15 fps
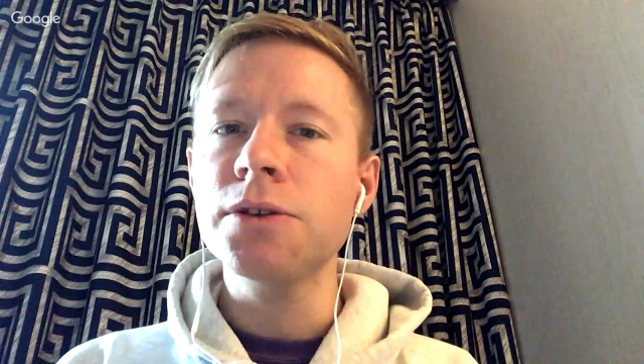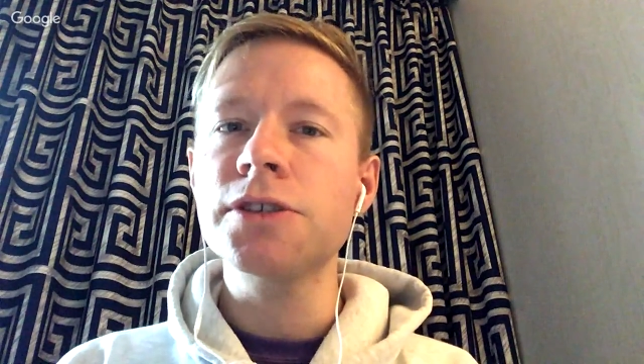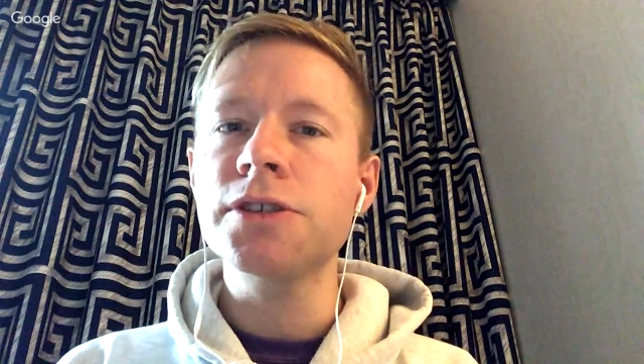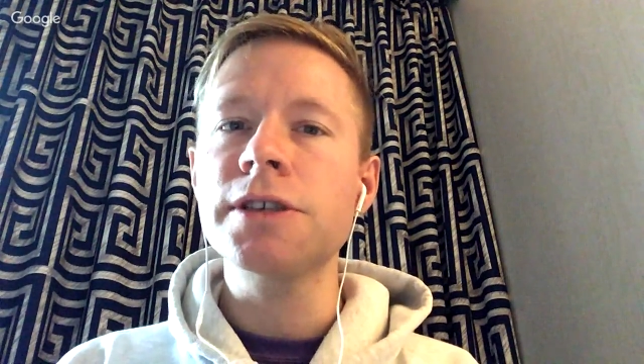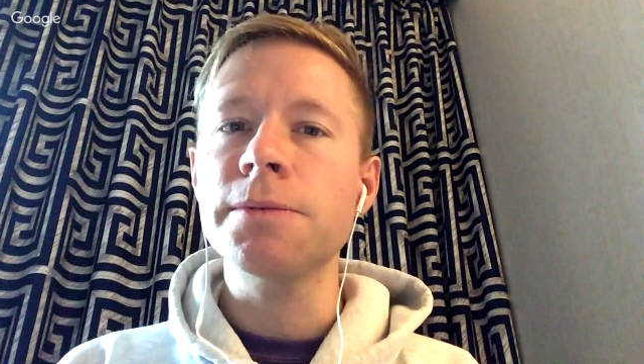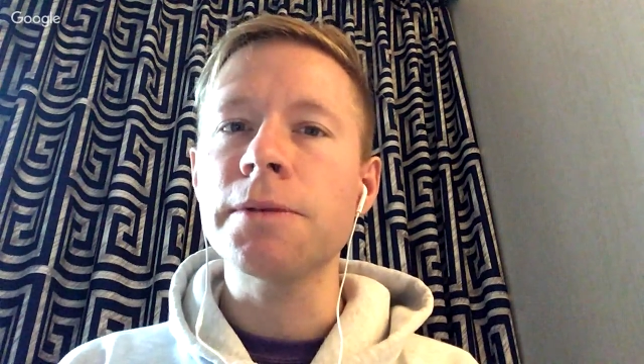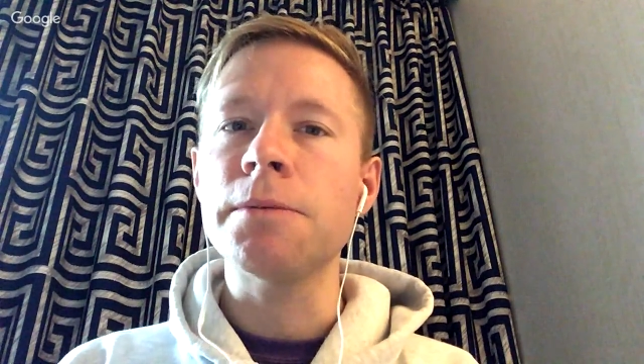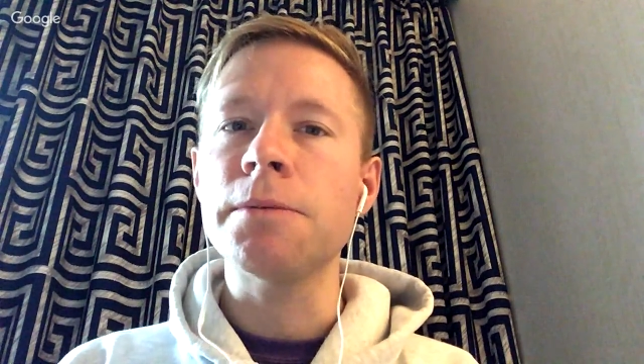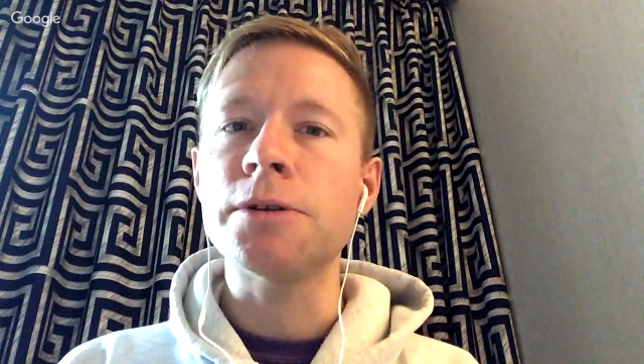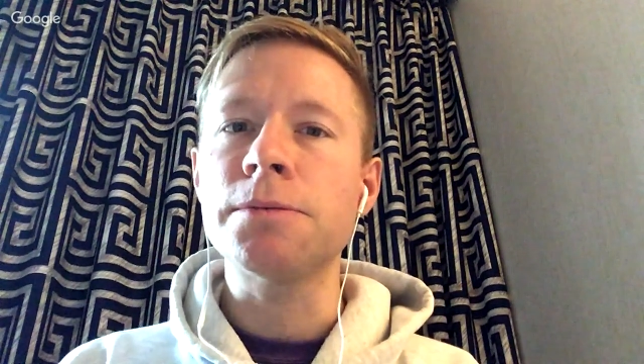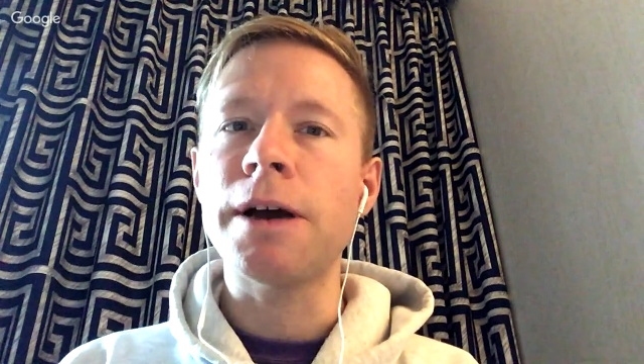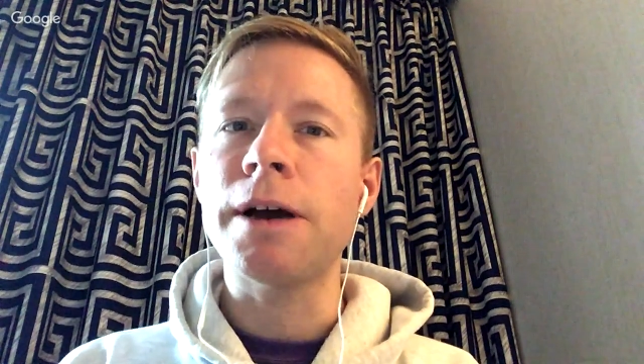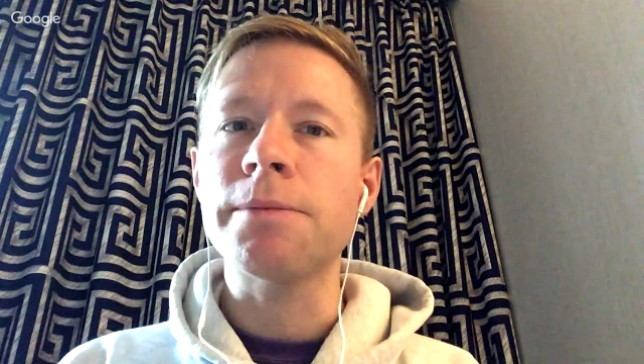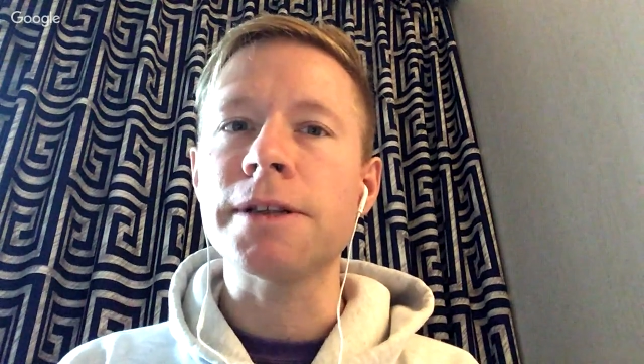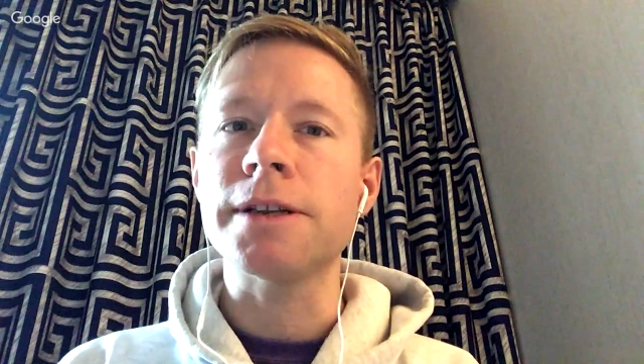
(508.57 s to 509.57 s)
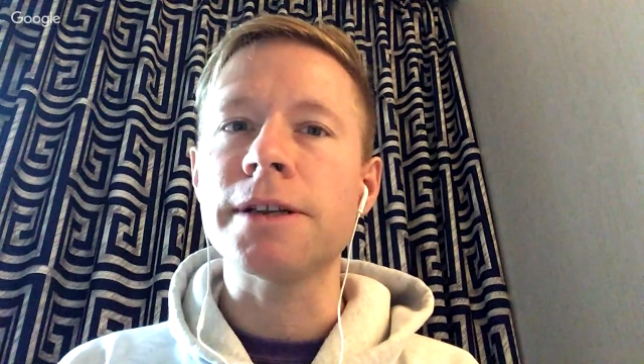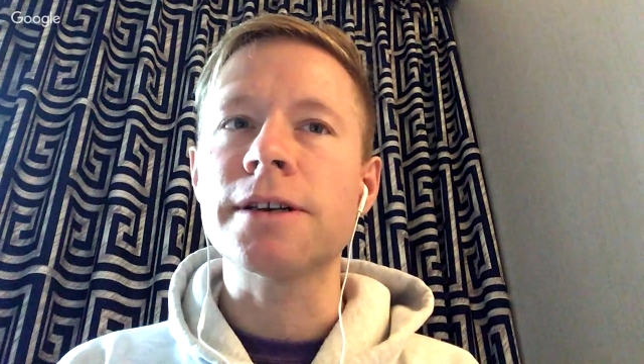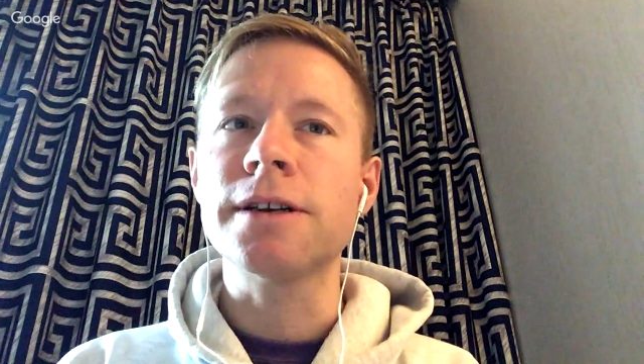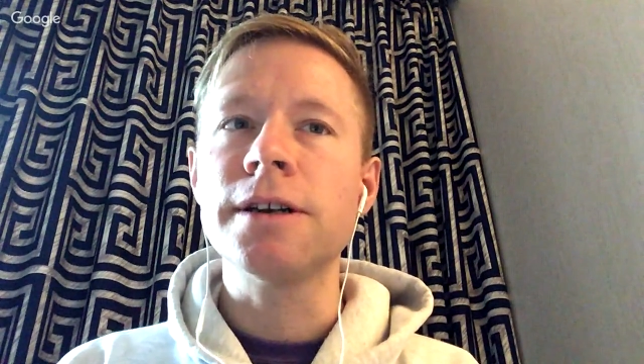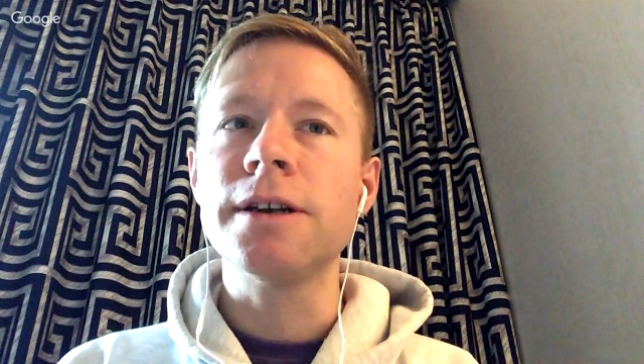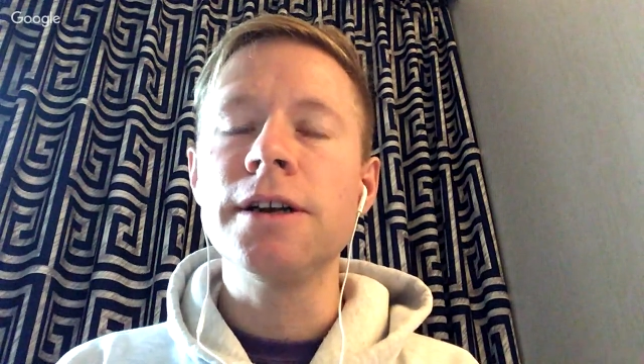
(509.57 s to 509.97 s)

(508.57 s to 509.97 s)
are some of the most popular.